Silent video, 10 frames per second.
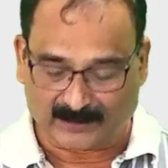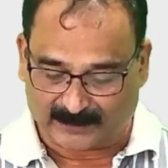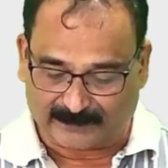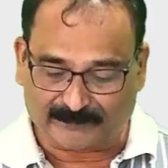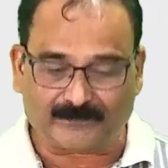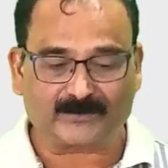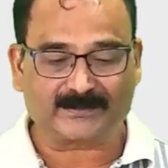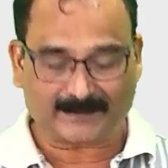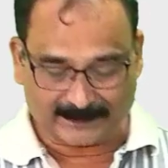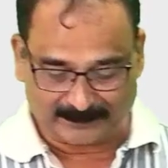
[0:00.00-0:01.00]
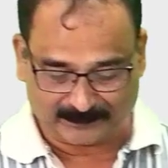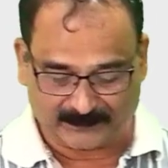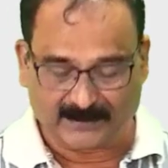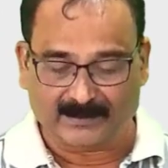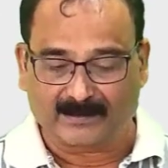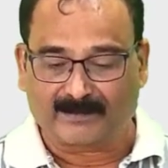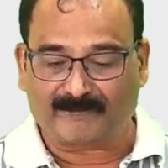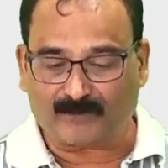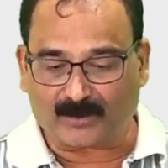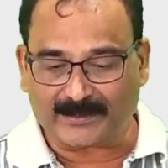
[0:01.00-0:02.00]
for their
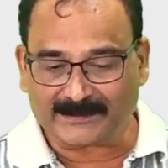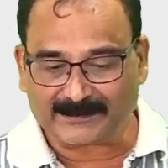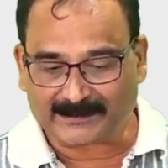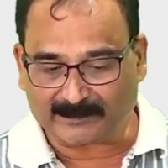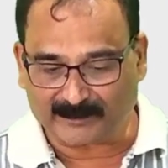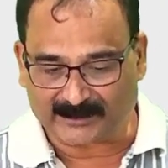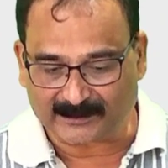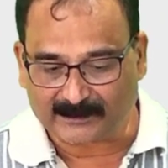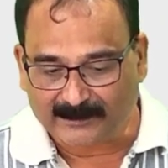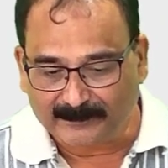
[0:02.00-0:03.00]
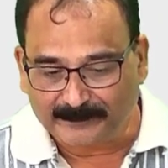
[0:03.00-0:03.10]
flawless services.